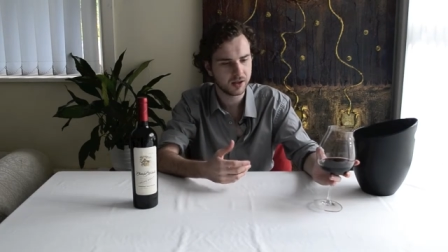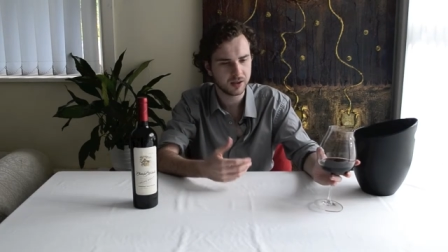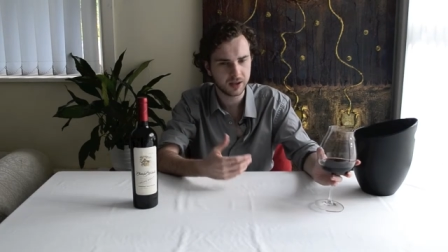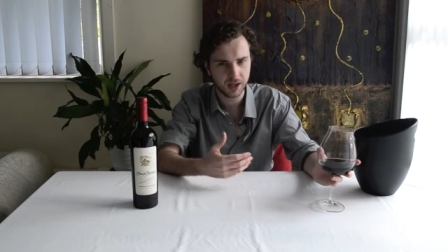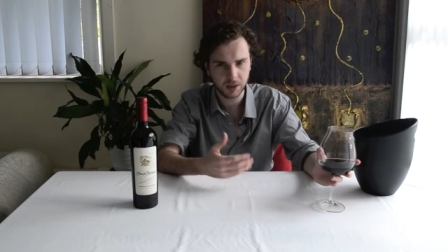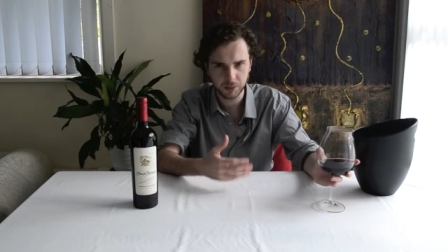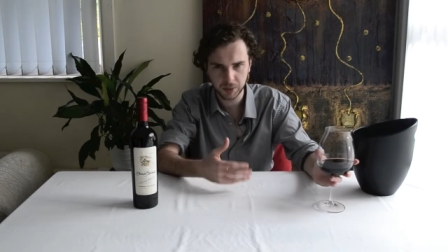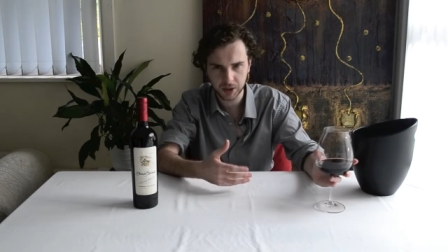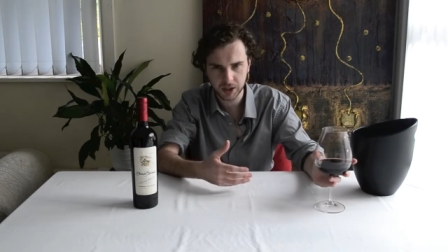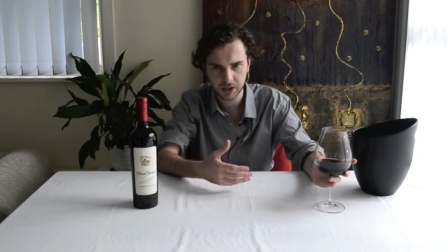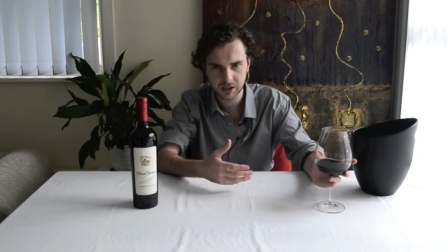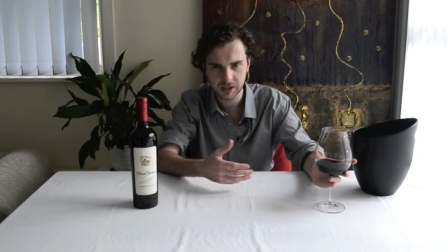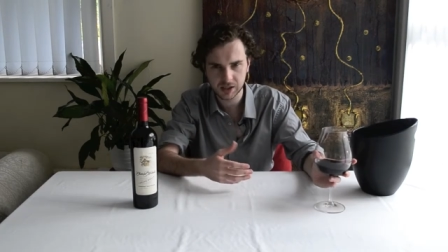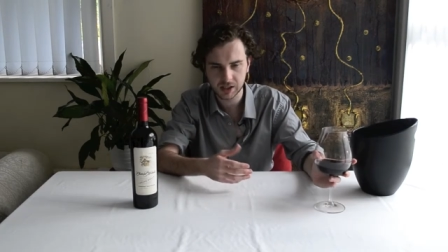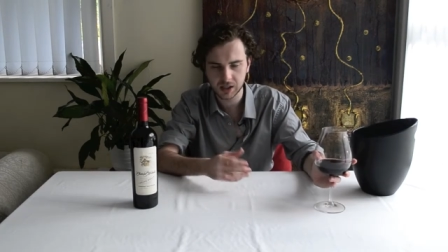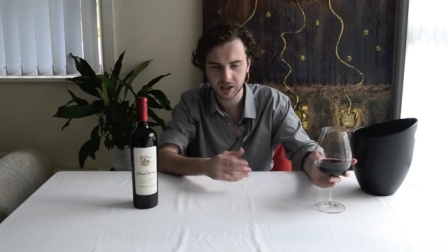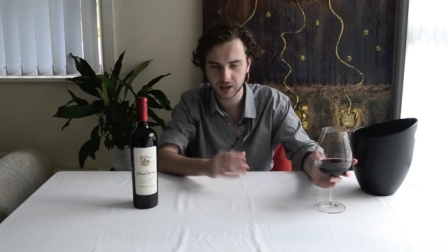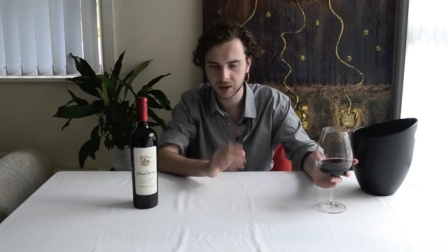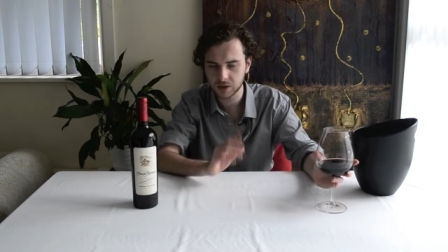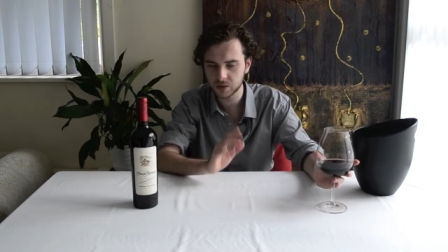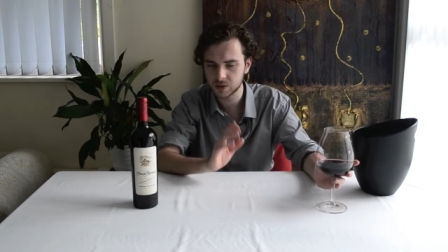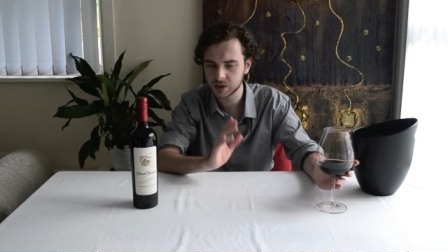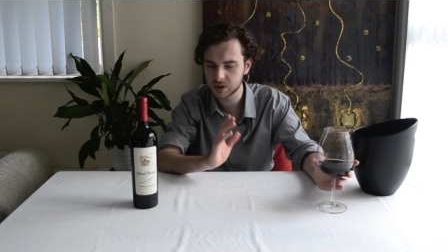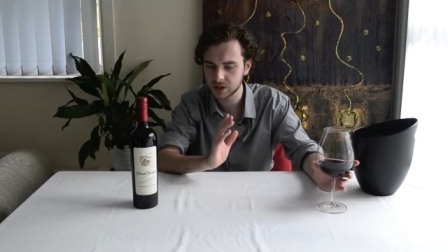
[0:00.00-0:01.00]
That being
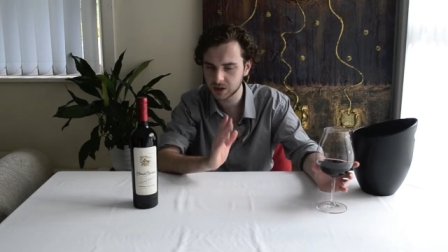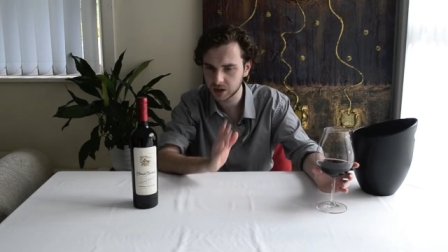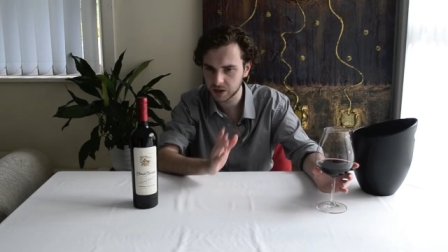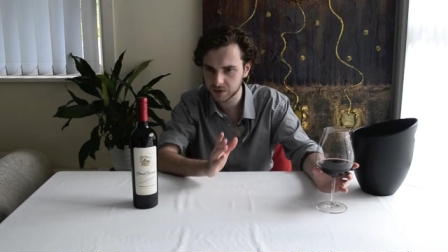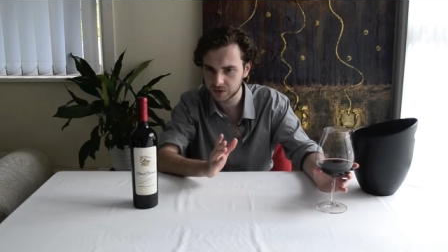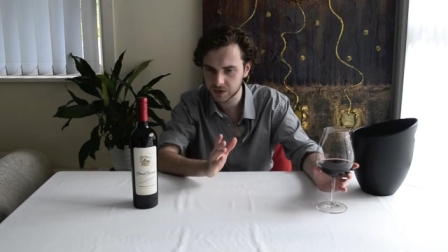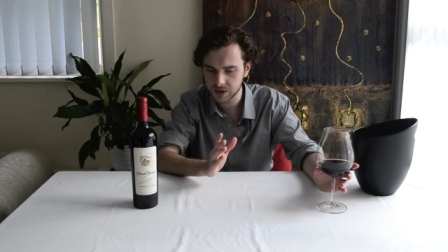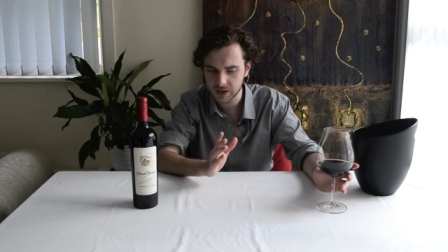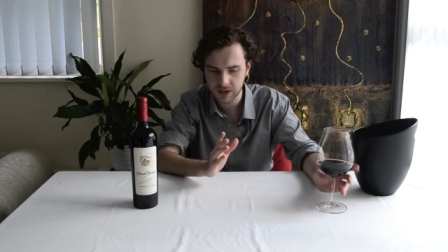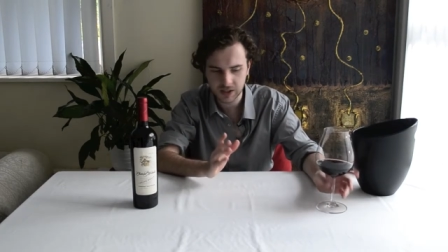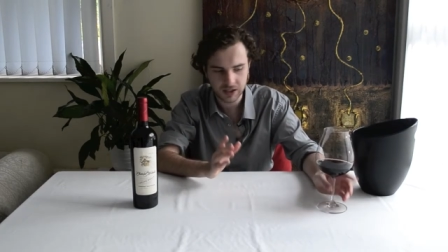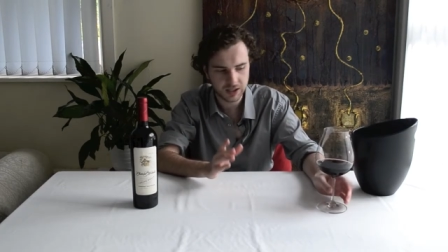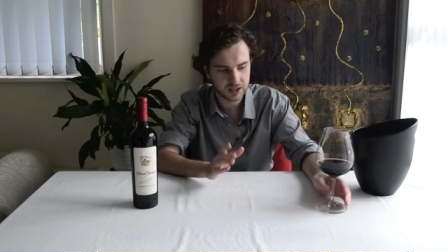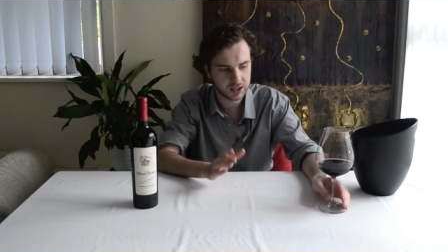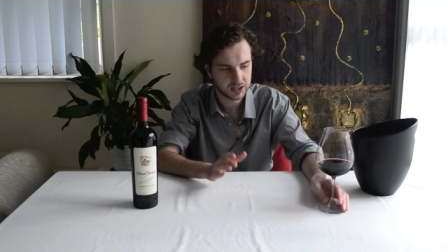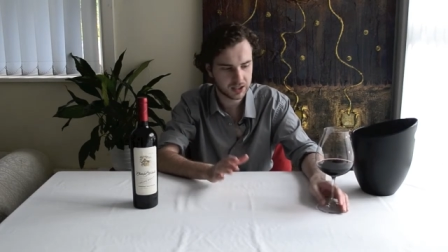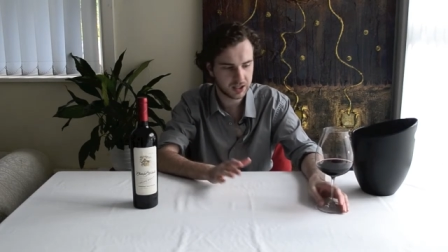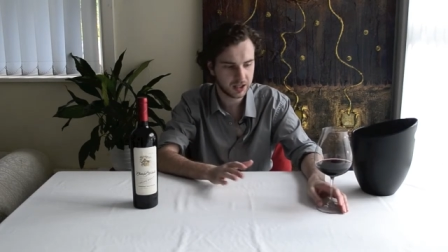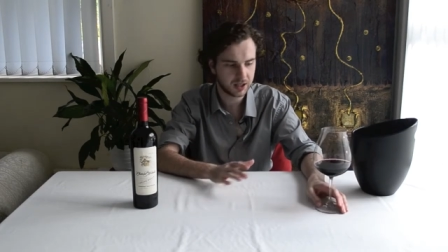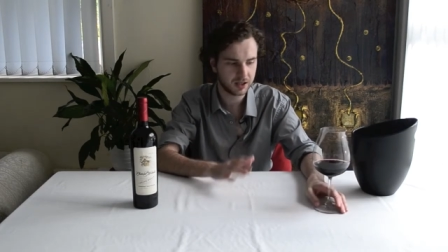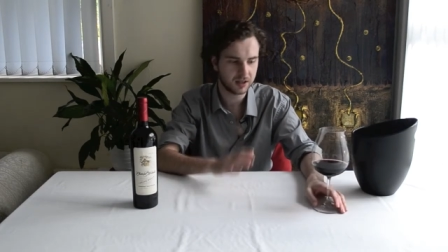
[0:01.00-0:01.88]
said, there is enough acidity